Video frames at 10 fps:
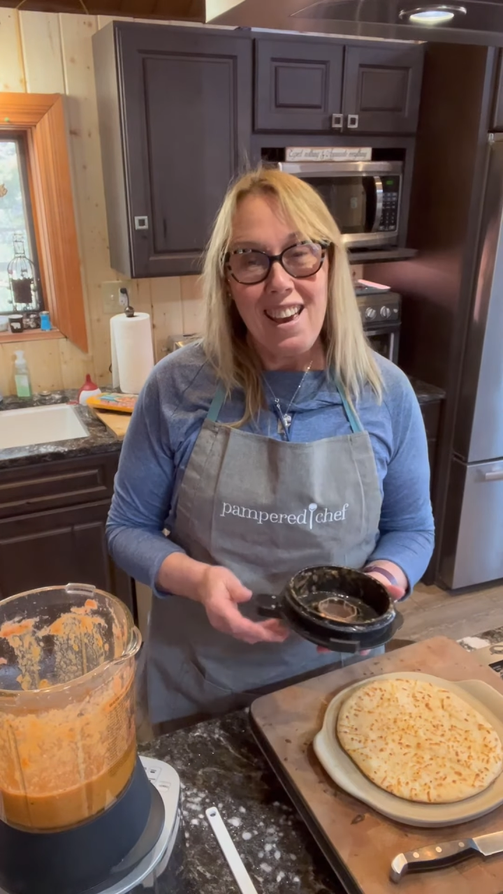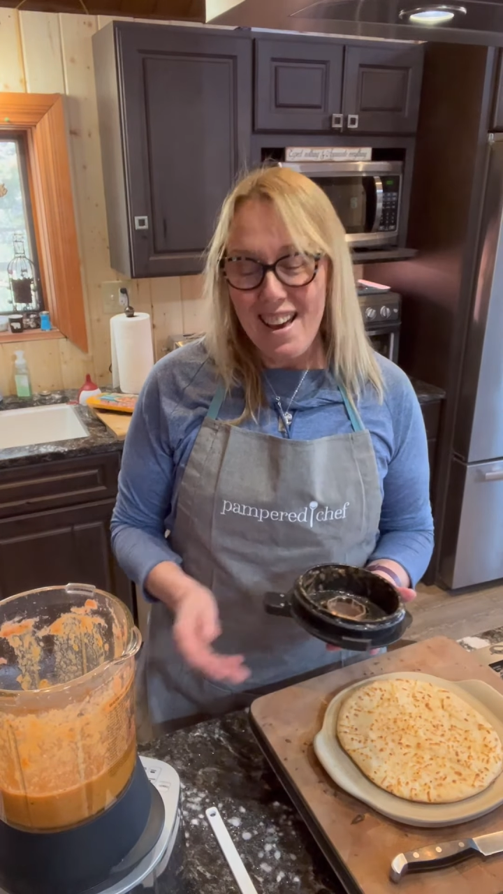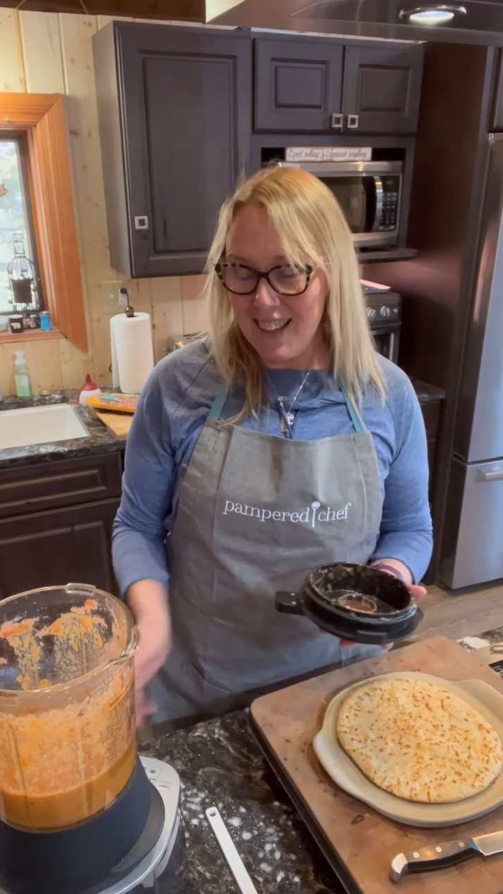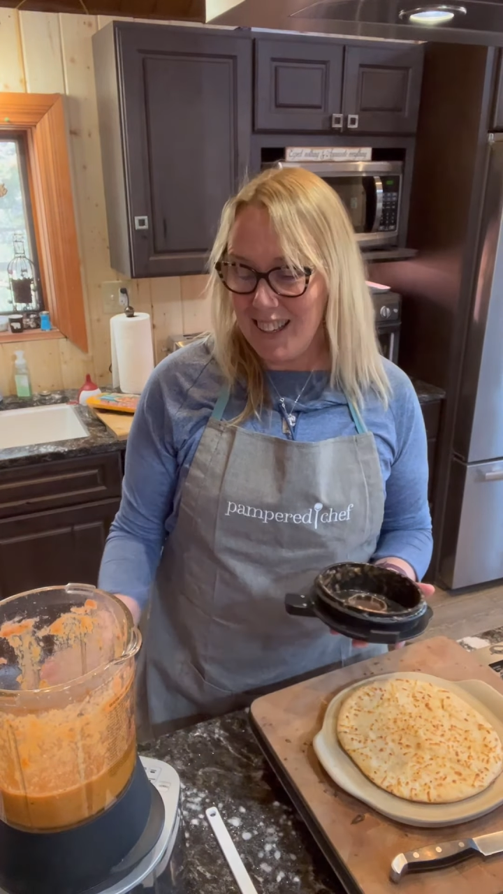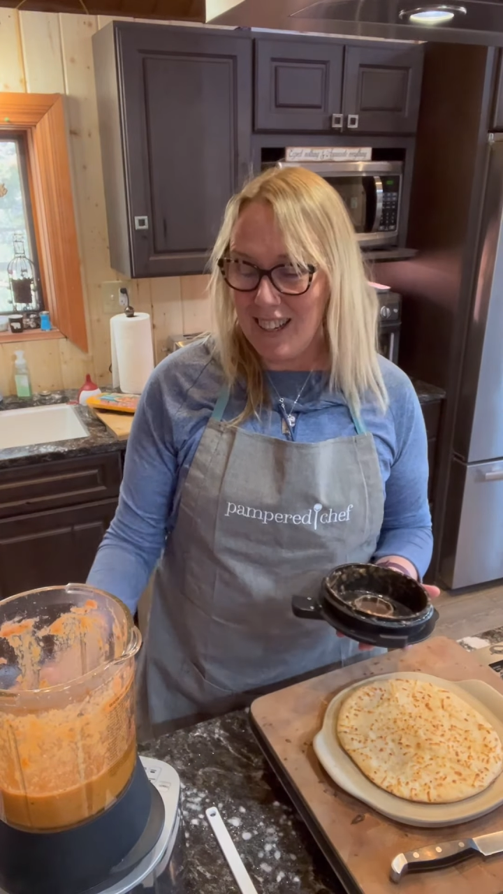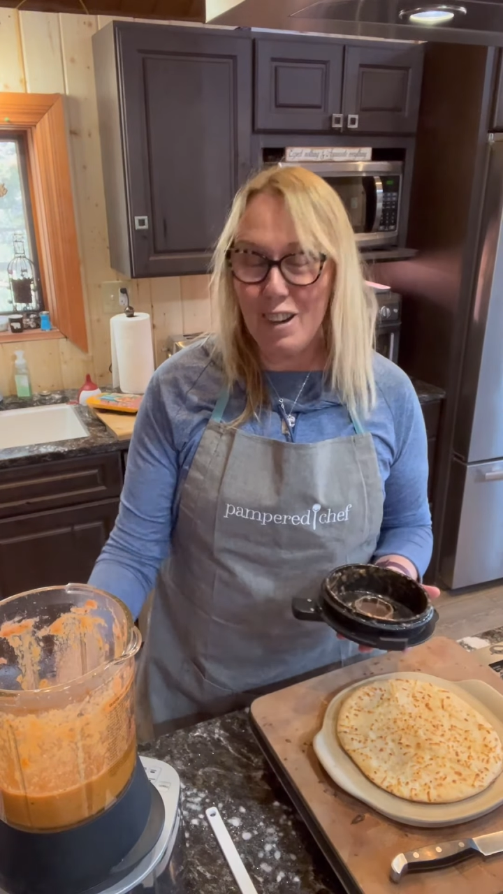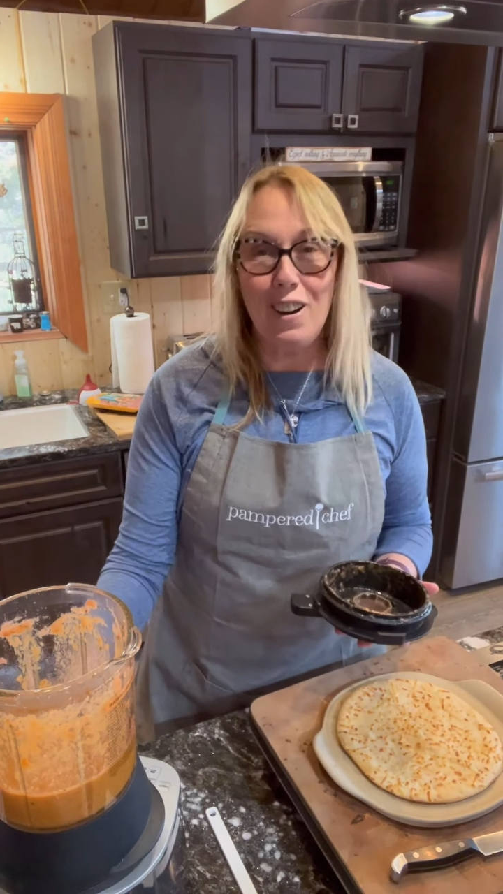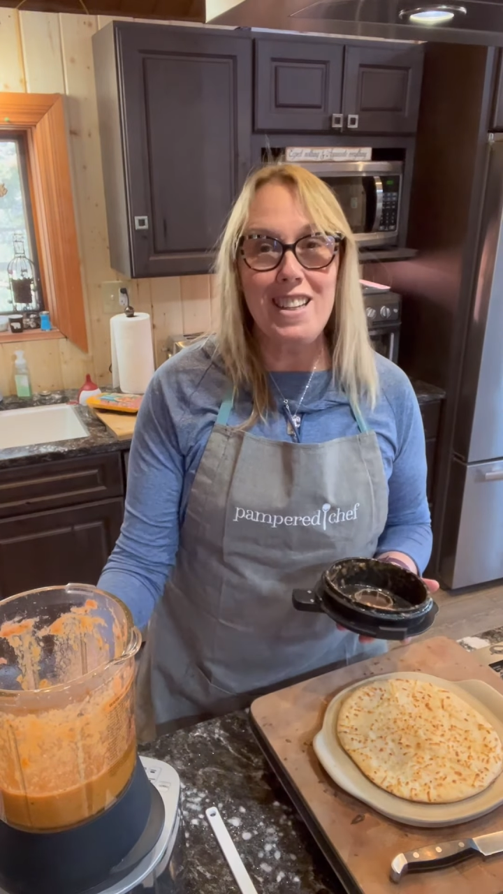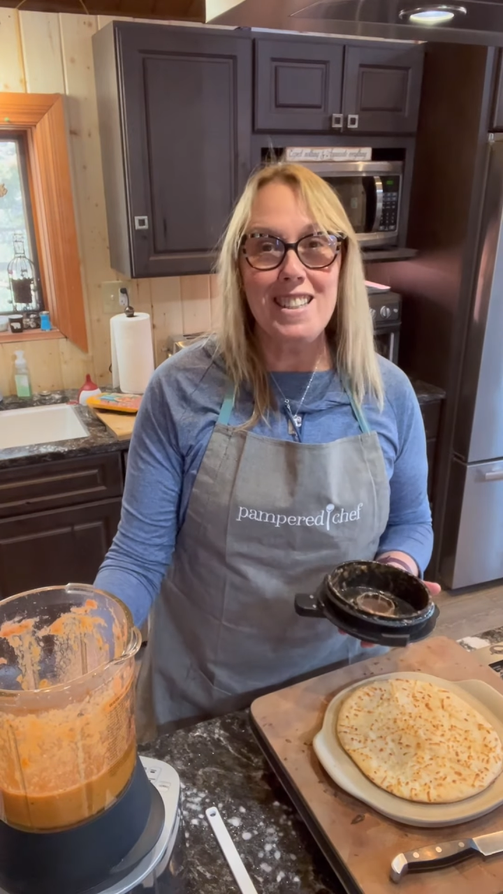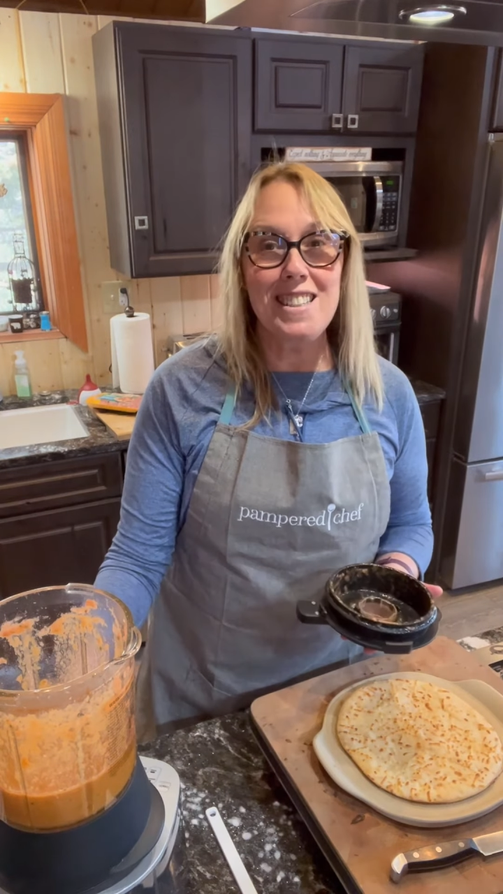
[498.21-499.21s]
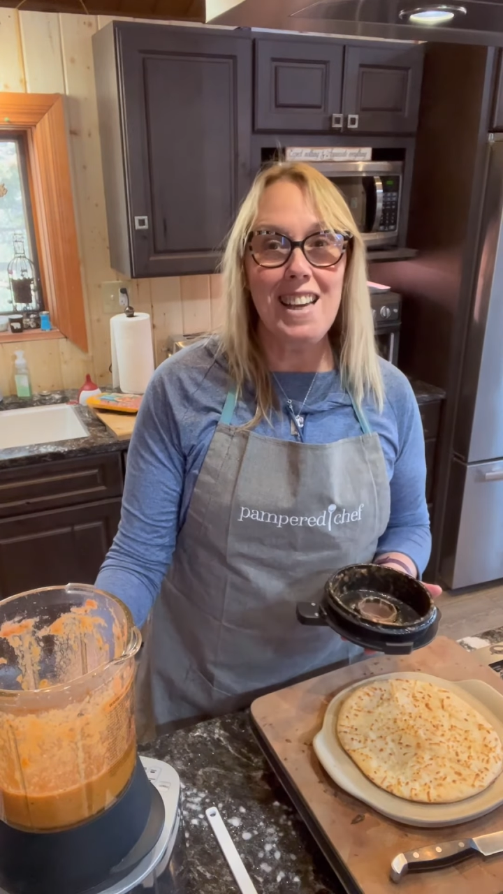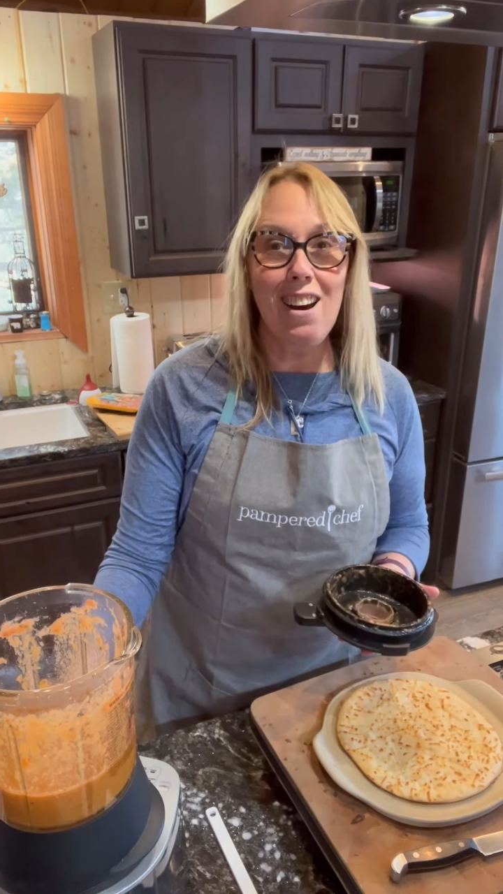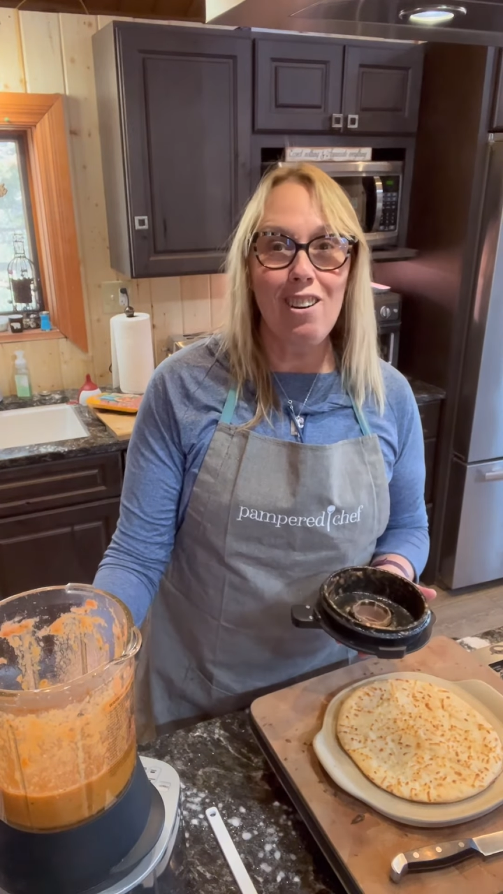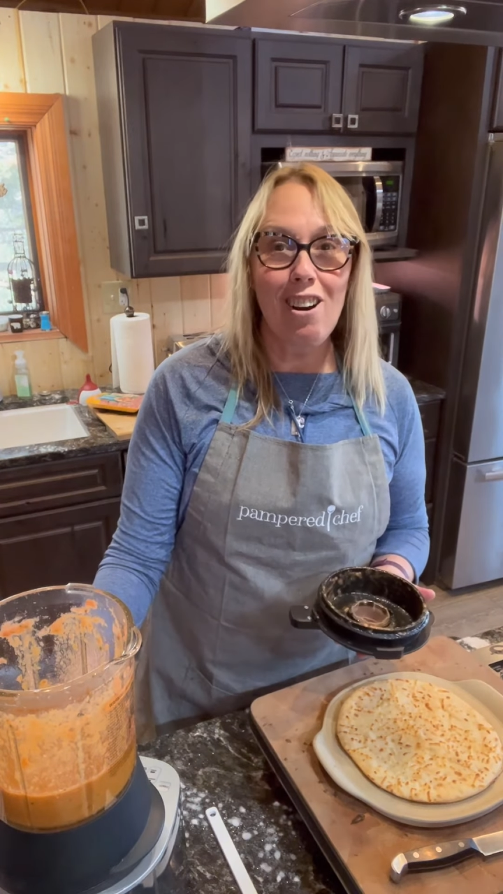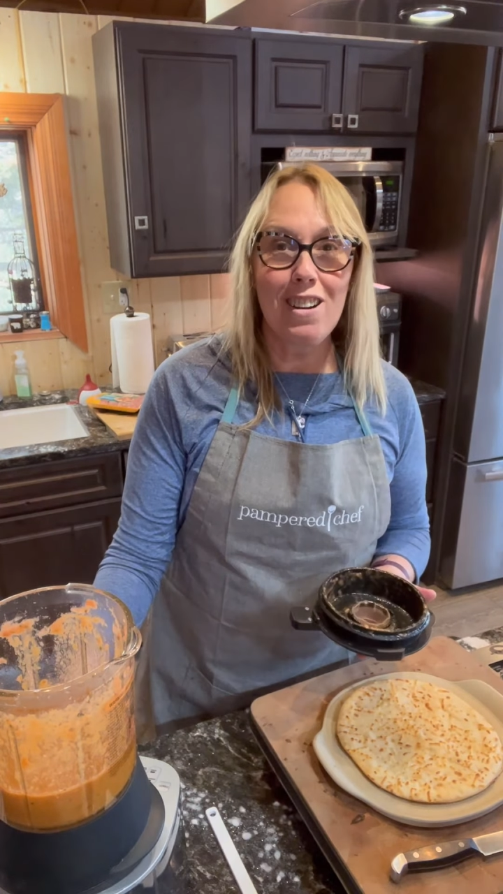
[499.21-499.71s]
and get a great
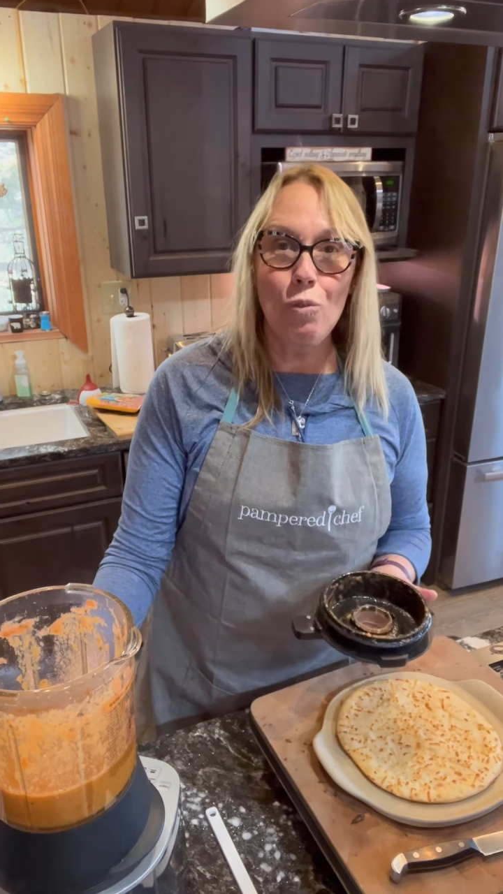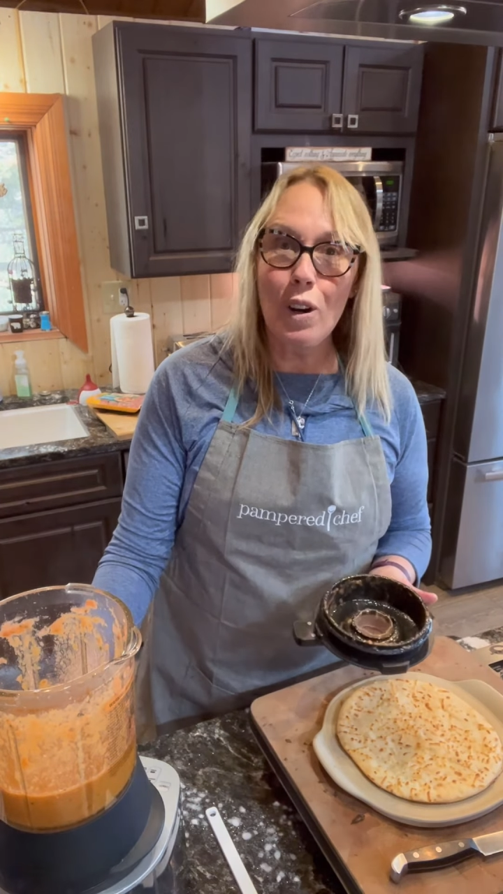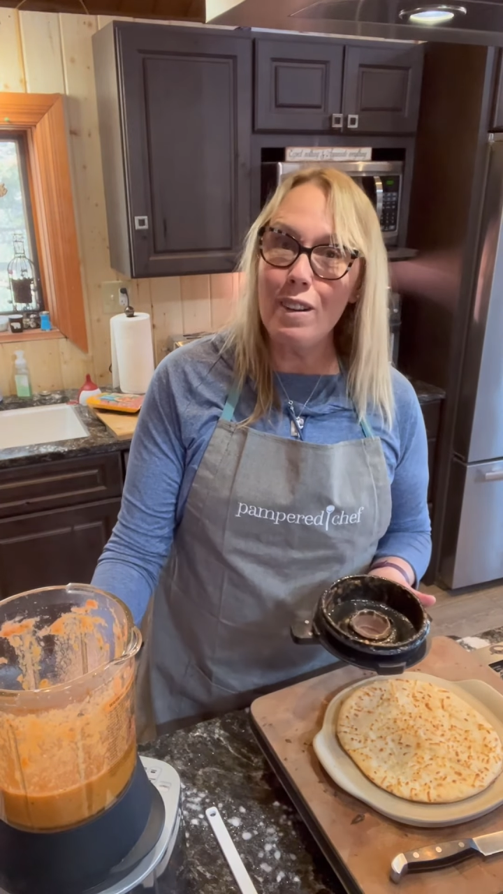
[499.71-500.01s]
discount on one